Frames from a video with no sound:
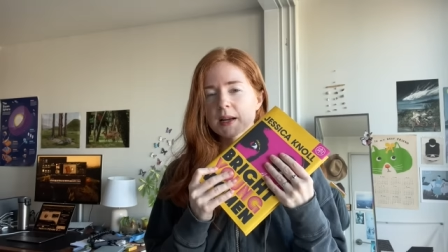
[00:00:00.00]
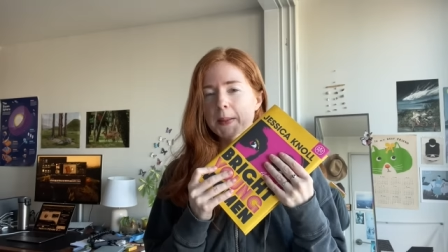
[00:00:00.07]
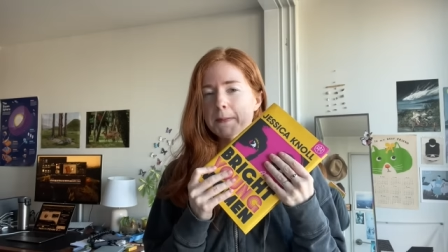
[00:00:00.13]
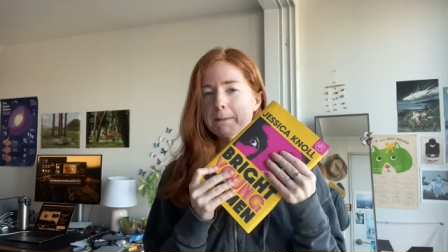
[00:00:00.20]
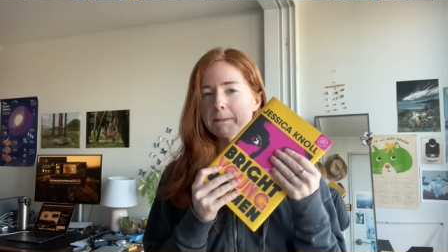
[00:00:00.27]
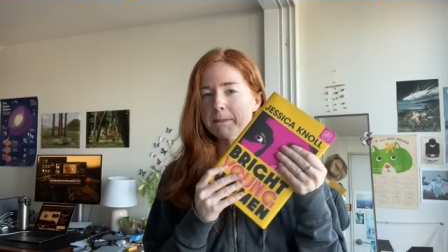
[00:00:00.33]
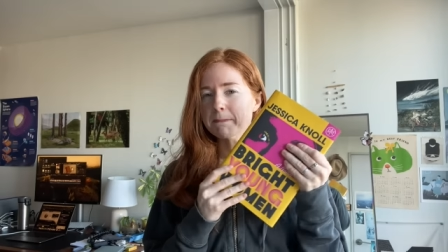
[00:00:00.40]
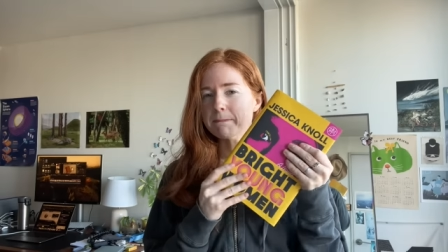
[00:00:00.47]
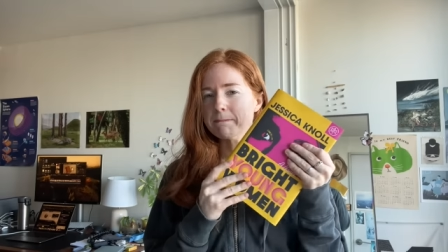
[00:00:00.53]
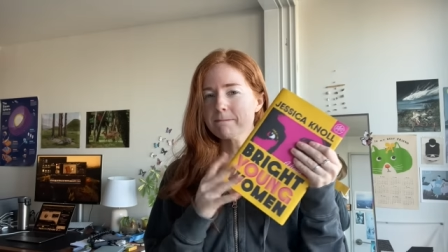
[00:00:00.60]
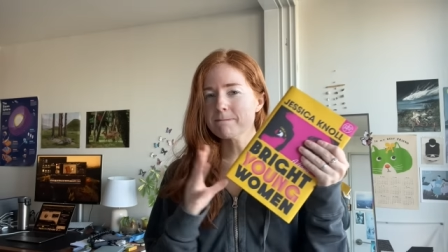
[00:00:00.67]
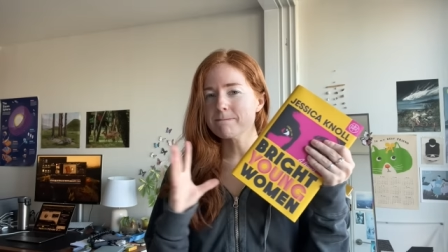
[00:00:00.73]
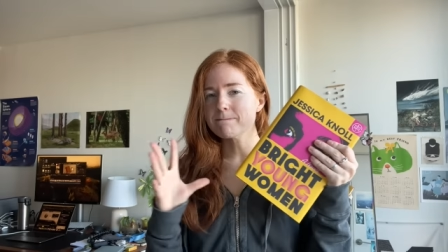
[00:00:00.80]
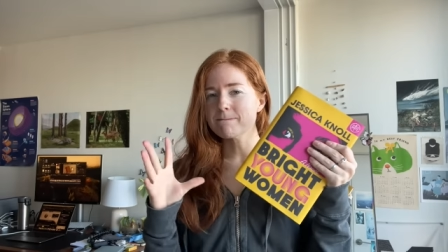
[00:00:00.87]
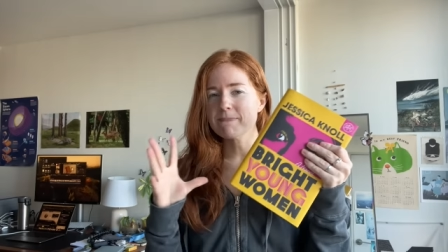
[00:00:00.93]

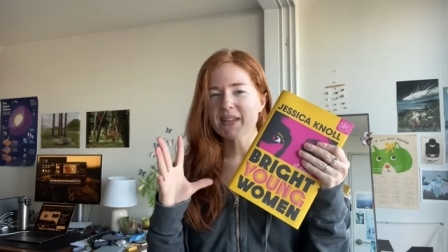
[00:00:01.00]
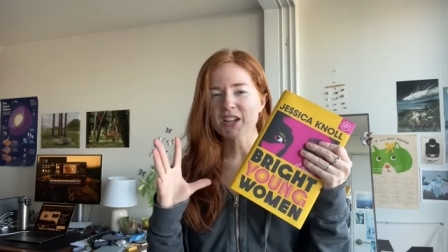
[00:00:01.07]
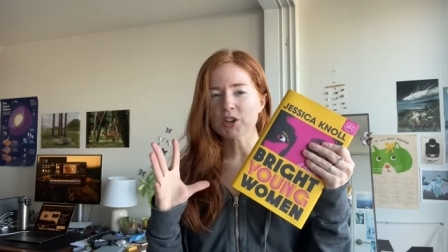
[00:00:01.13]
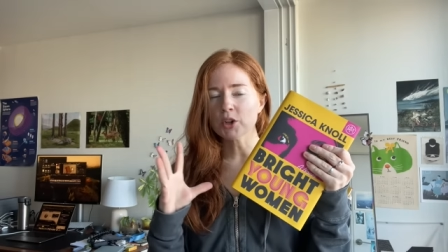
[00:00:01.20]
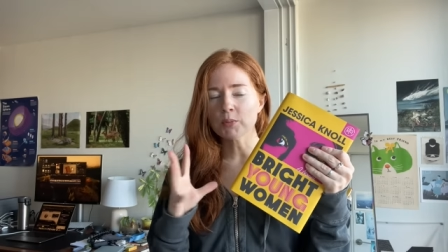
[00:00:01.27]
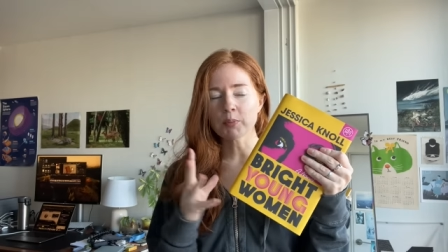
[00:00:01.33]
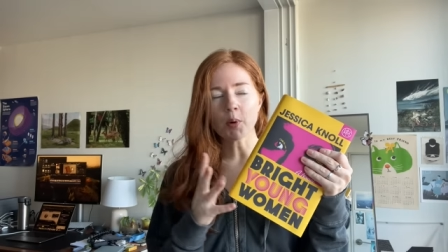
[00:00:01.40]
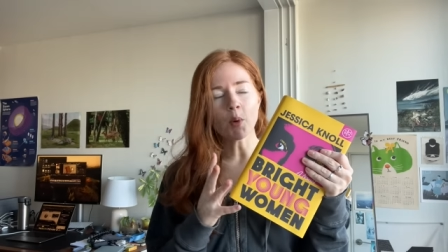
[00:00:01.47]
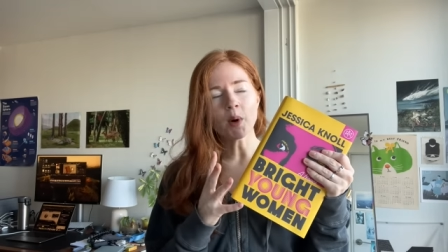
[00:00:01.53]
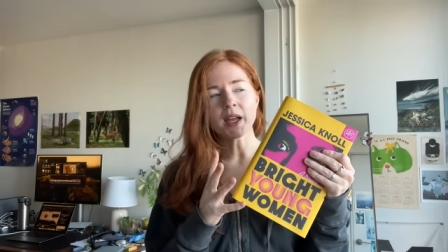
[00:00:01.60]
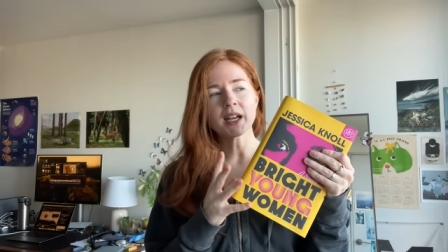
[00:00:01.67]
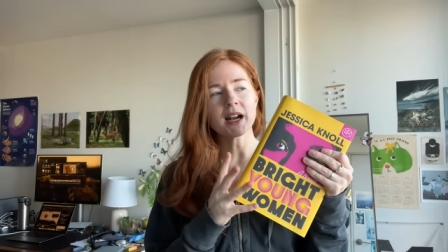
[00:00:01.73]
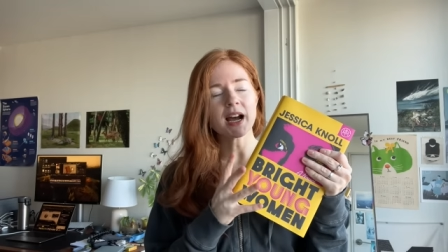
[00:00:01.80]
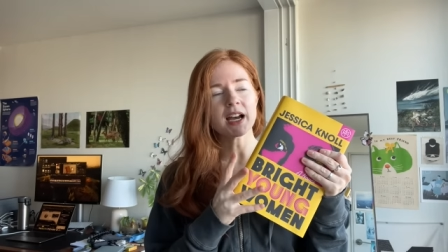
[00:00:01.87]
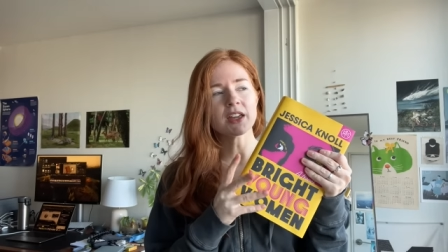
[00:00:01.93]
middle
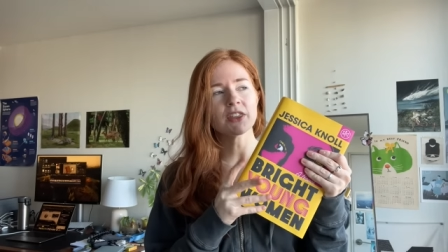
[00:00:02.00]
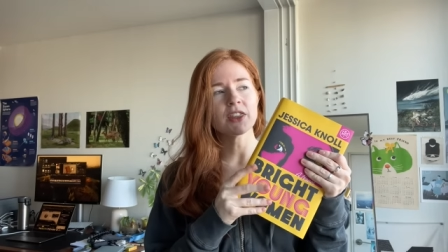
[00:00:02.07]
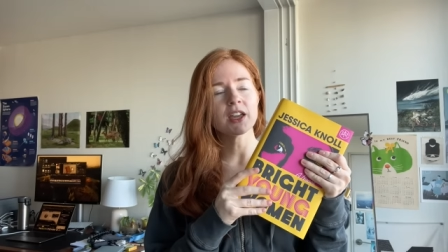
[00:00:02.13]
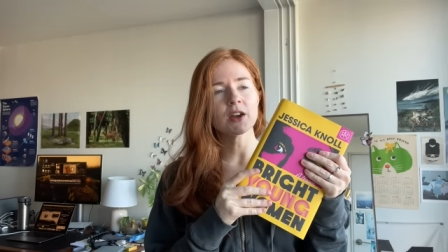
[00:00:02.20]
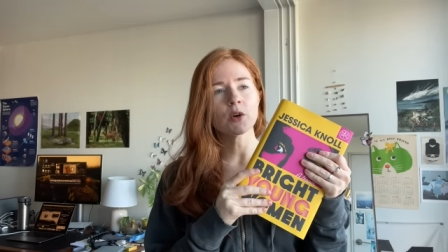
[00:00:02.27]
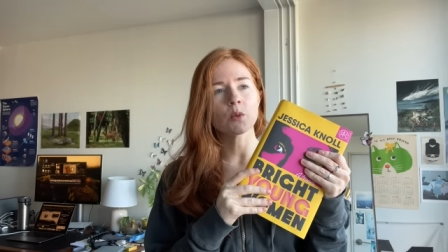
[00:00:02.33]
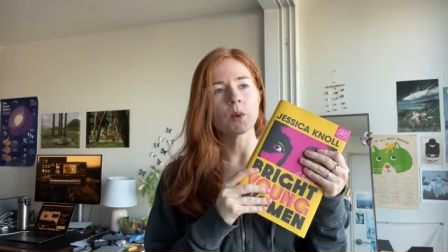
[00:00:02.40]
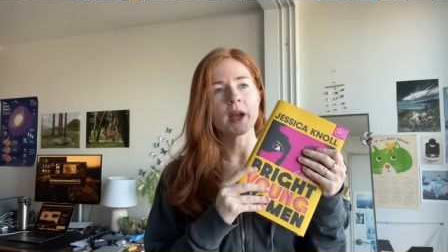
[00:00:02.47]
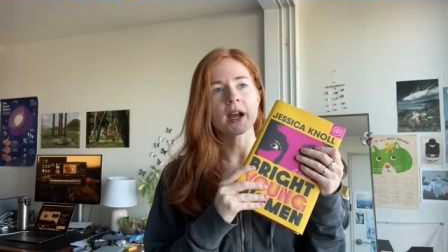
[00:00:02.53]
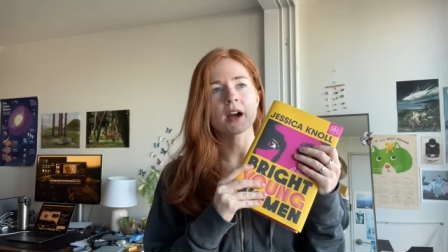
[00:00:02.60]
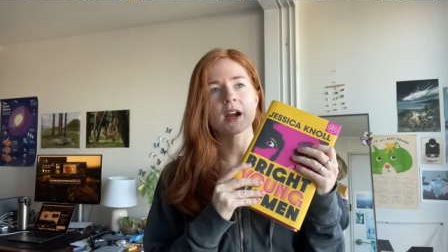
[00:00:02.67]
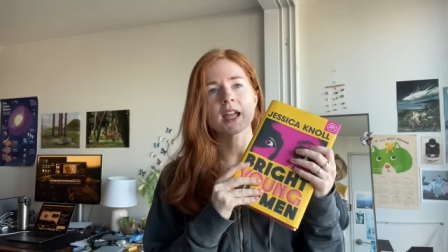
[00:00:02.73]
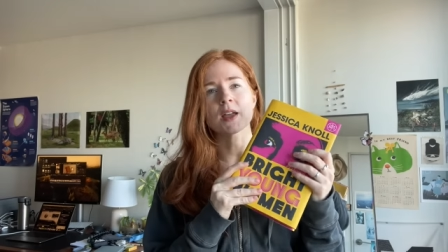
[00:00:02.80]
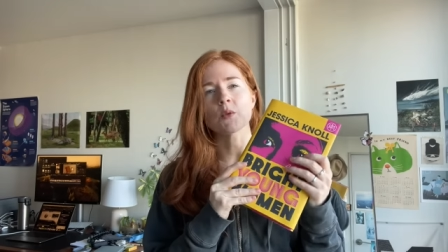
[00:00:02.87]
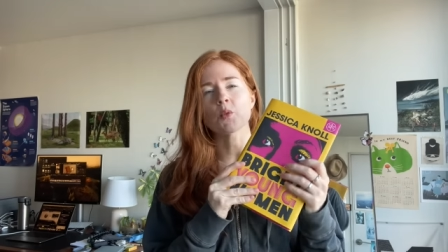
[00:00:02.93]
point, I think, where
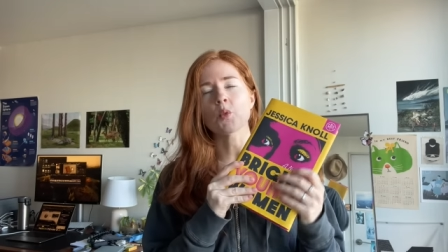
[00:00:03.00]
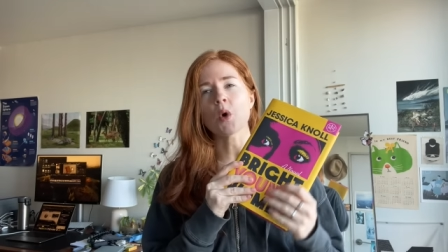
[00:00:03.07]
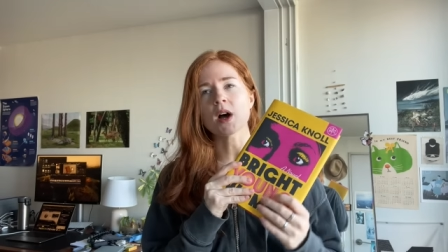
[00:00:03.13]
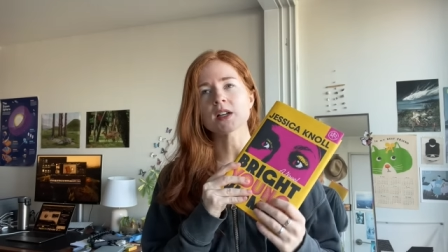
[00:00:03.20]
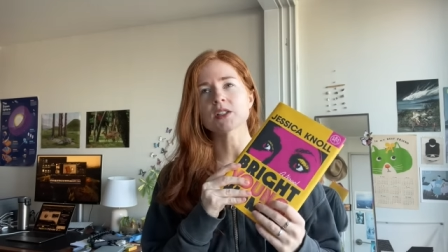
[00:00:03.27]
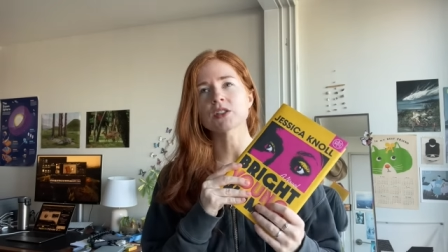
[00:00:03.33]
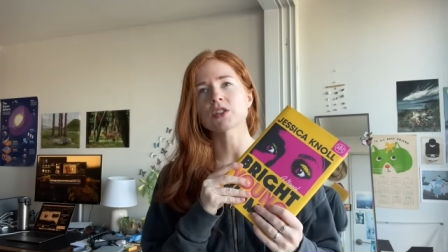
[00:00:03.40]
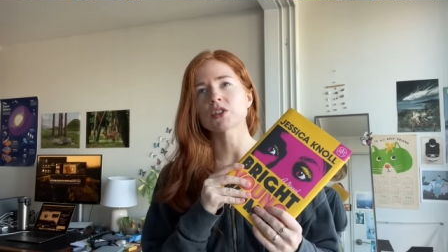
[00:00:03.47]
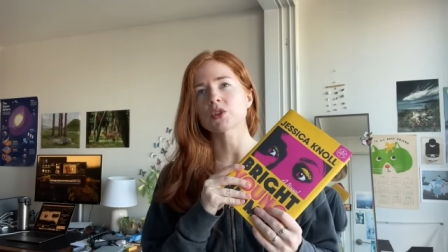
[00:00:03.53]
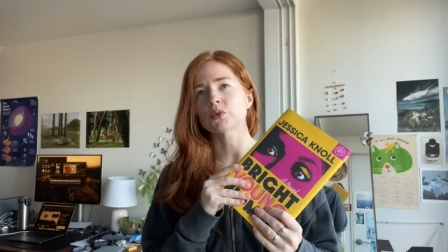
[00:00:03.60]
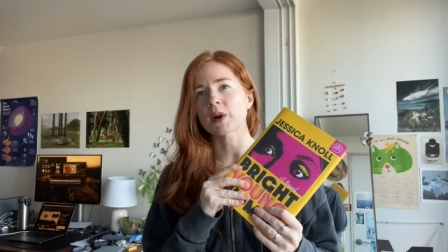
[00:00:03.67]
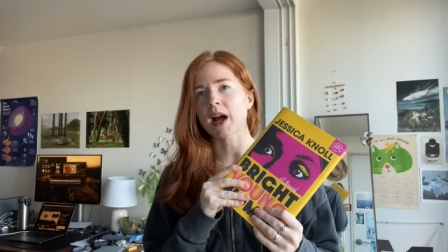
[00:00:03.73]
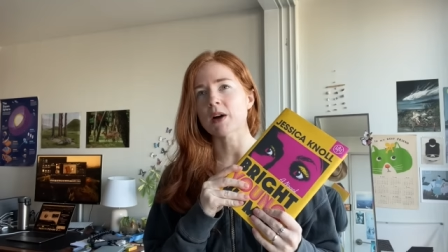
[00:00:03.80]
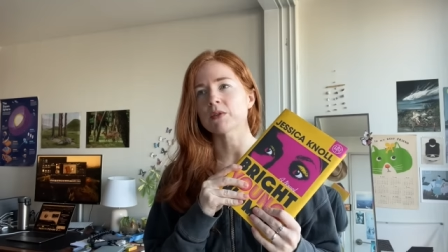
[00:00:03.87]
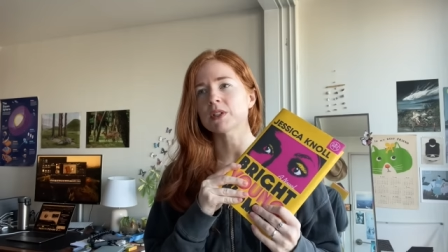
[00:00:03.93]
it was
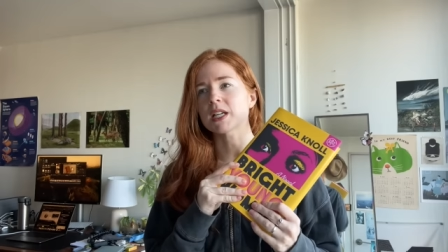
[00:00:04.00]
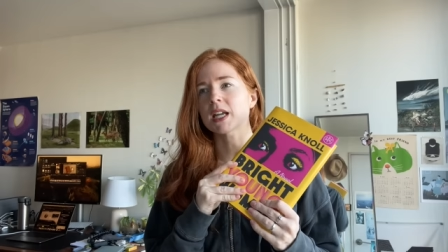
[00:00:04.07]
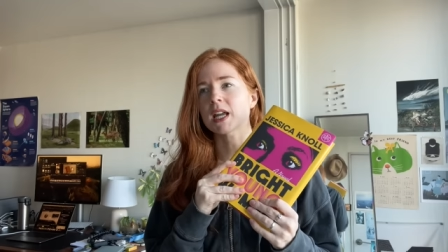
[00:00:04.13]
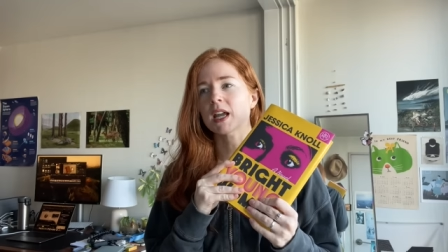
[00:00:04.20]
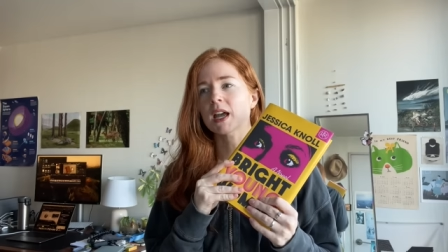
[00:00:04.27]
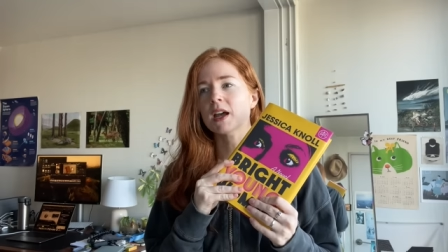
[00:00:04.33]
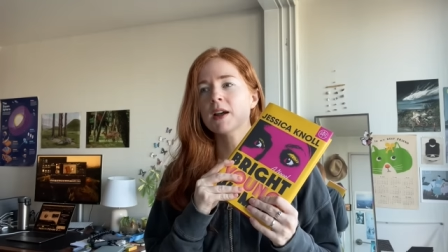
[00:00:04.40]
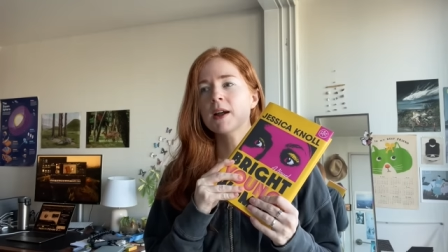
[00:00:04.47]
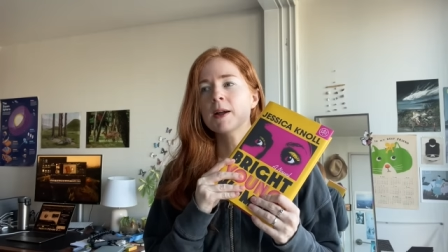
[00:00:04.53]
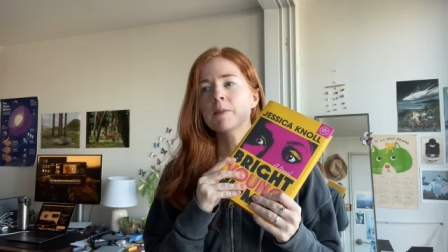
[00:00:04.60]
surrounding